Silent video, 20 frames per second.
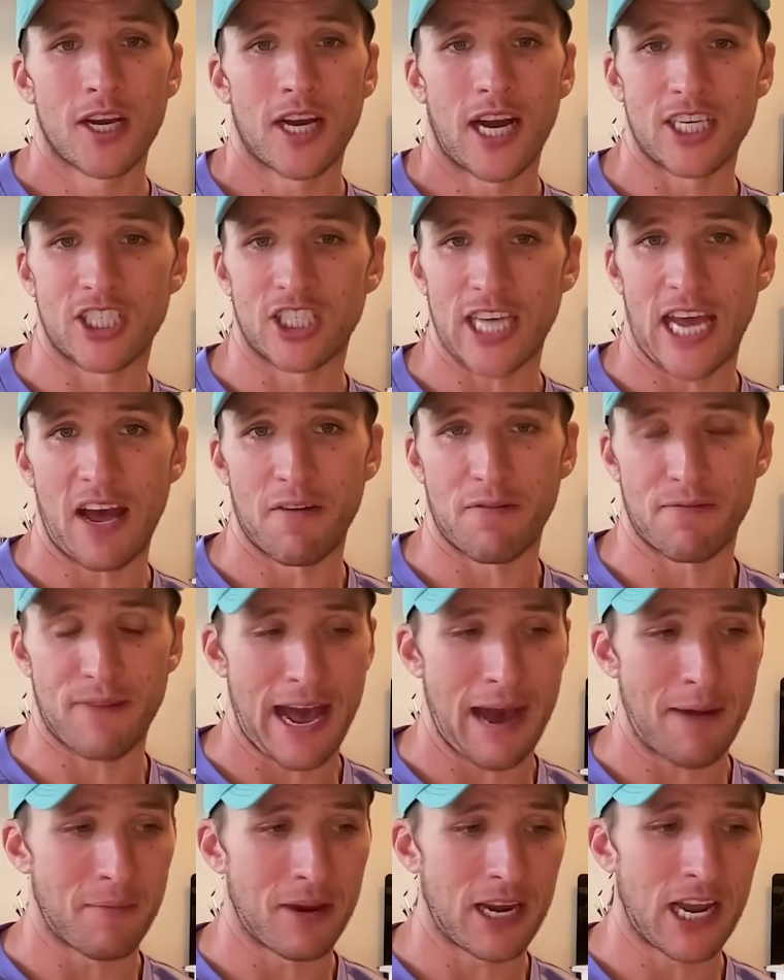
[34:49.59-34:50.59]
I share
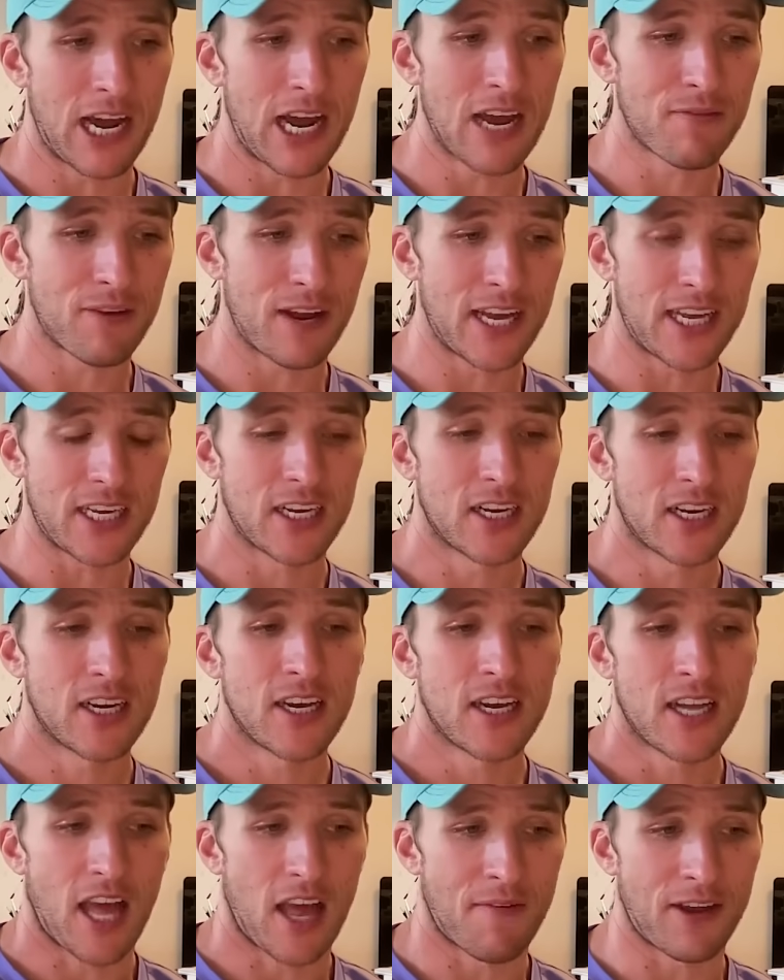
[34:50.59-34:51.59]
family life. Like
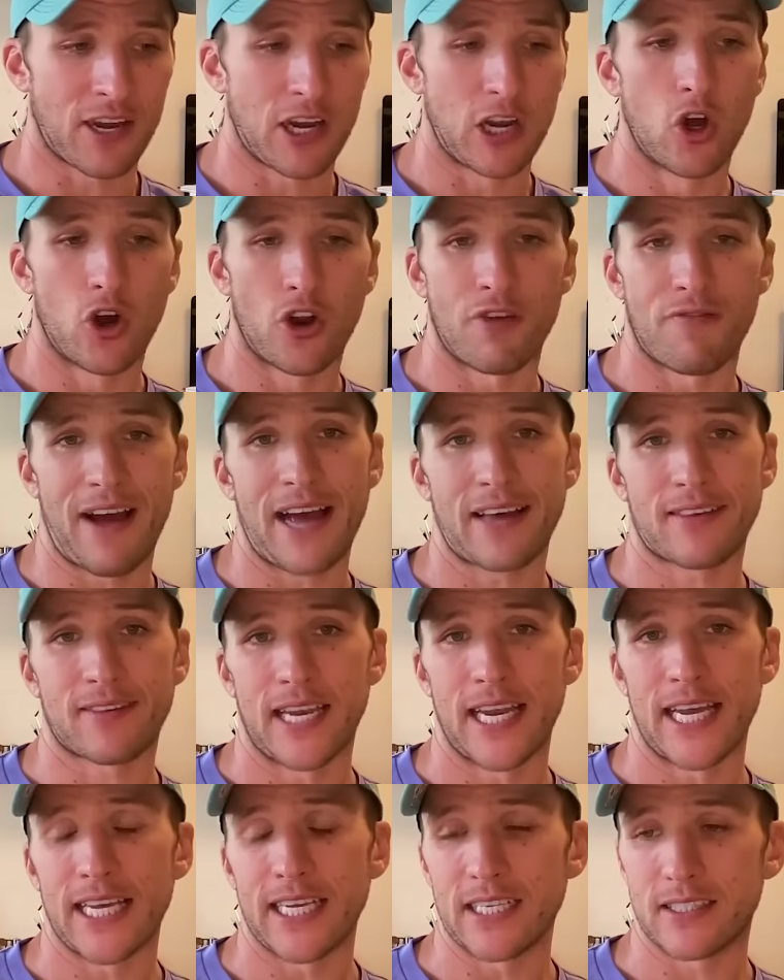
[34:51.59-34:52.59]
I've had a lot of
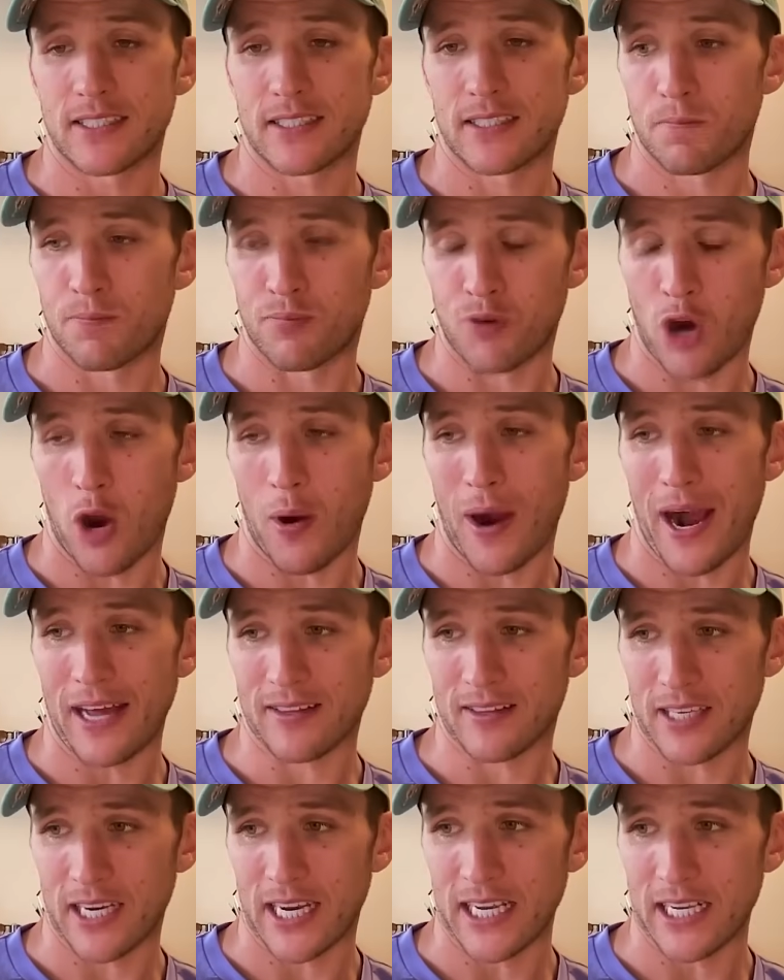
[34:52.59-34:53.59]
athletes, pro
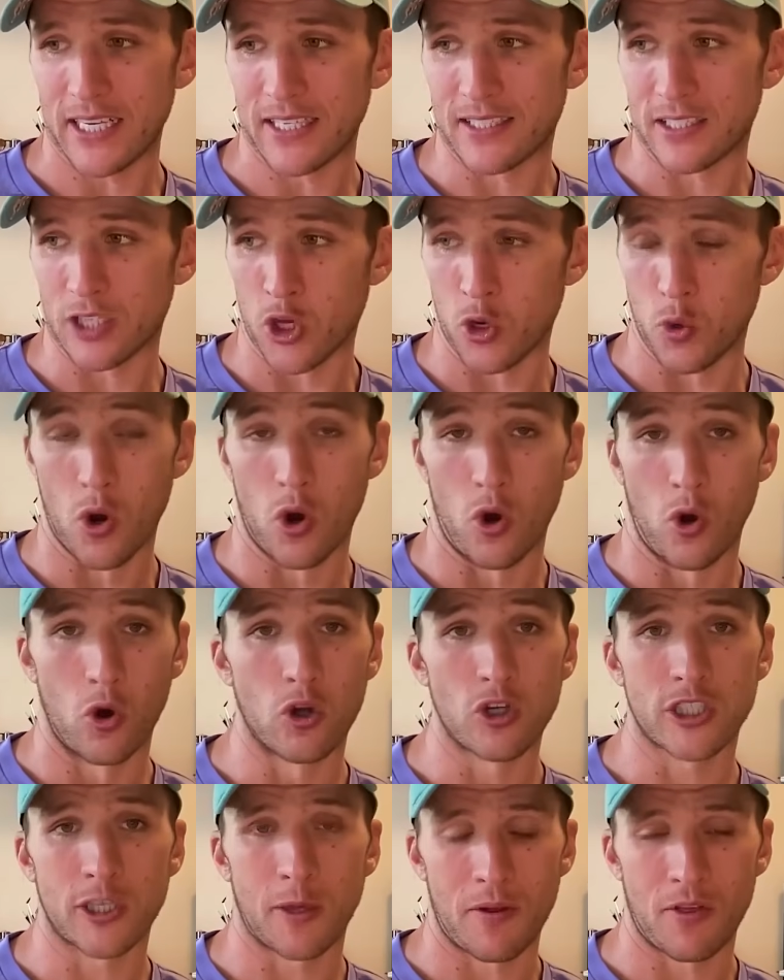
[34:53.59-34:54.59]
athletes who are
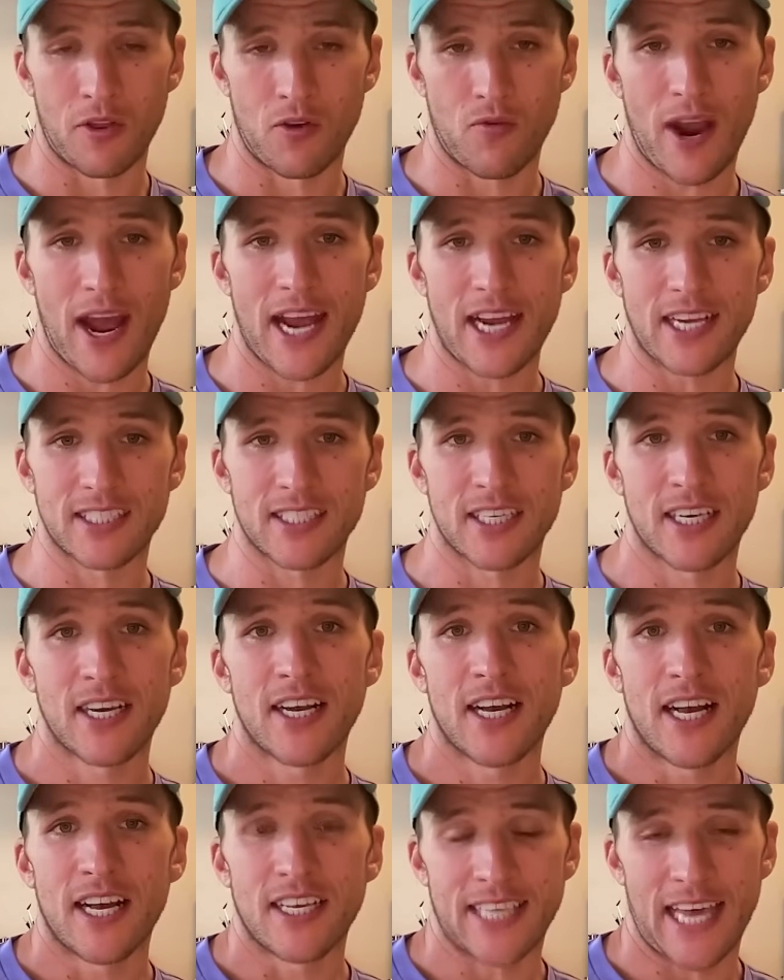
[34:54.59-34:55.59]
also in the race
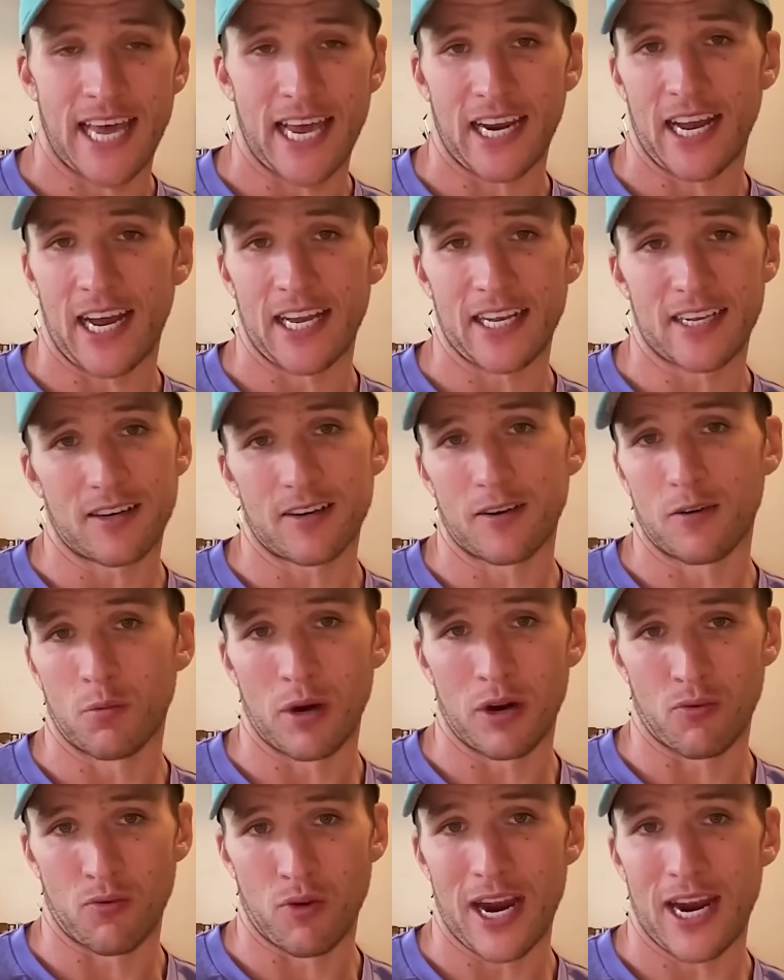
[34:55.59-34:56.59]
saying like,
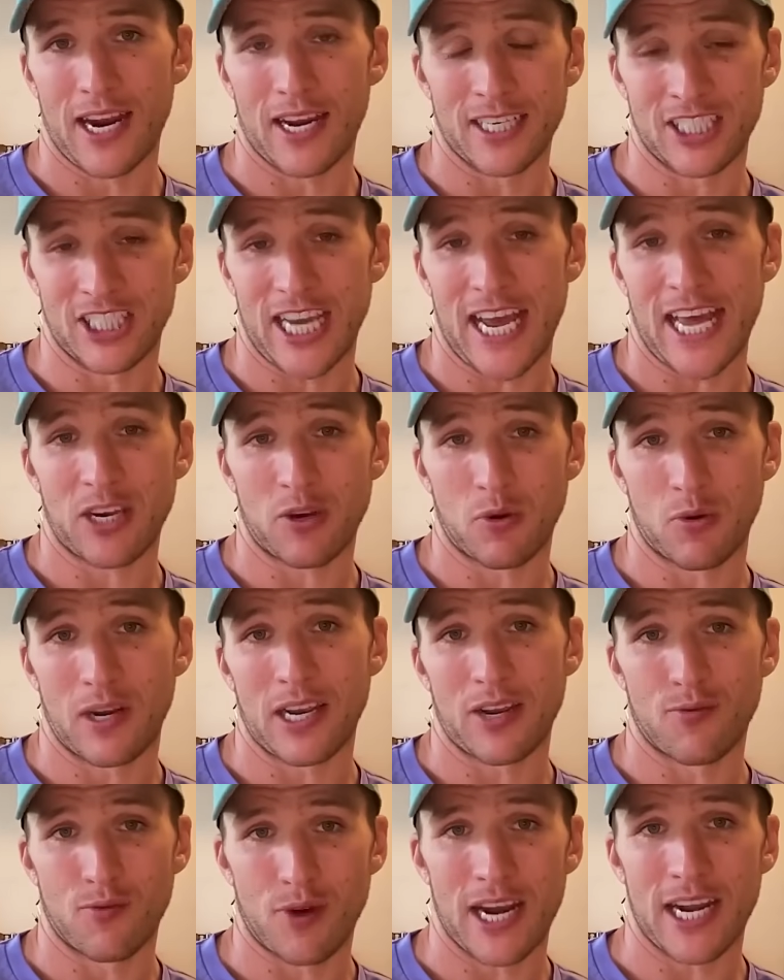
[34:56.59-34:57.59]
we're genuinely
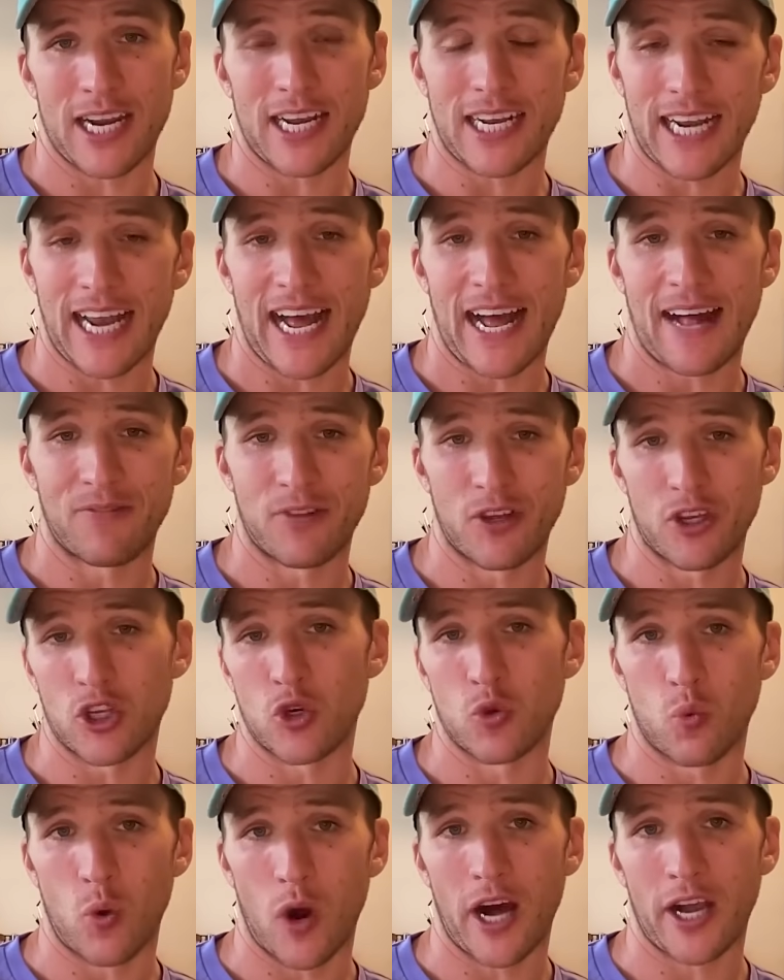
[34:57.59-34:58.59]
really glad that
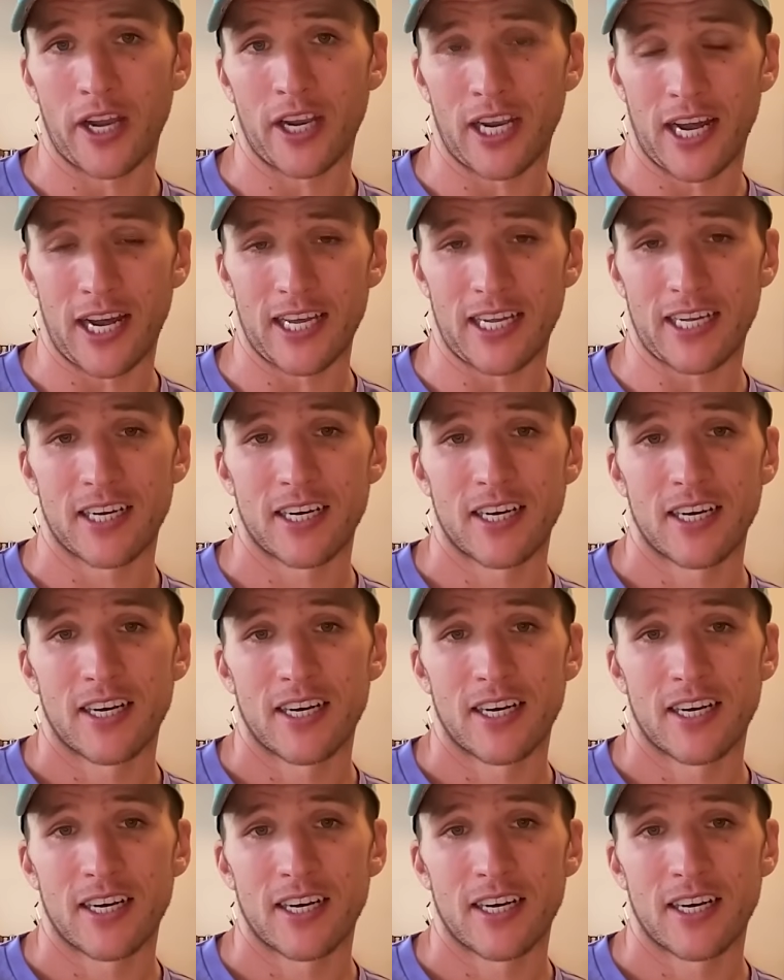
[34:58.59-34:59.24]
you won. Like